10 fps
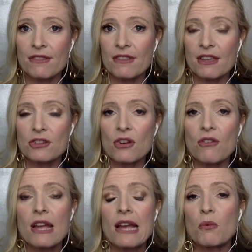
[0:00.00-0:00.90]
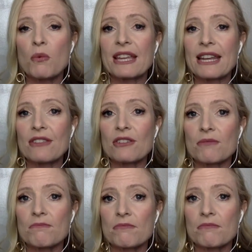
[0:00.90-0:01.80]
So we can
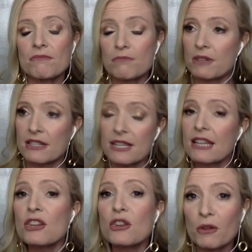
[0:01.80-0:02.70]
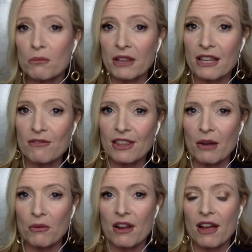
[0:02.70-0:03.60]
either continue with believing that
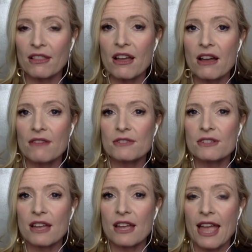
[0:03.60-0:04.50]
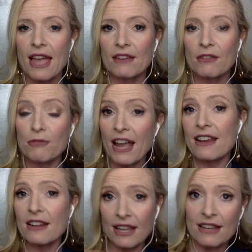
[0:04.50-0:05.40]
we're not loved and fight
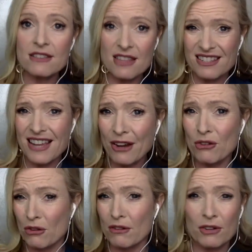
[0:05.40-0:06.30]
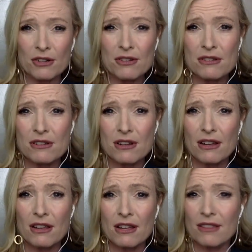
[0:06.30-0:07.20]
against the entire universe
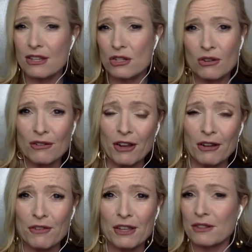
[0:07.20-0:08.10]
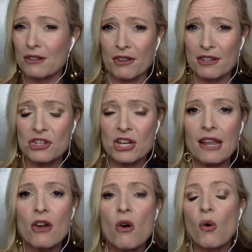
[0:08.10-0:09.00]
and this unified field and all this chi,
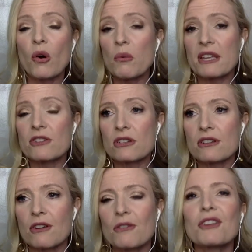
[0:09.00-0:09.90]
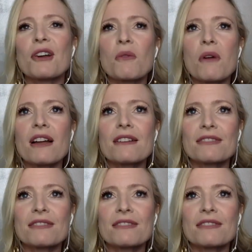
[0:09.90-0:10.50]
or we can just go, you know what?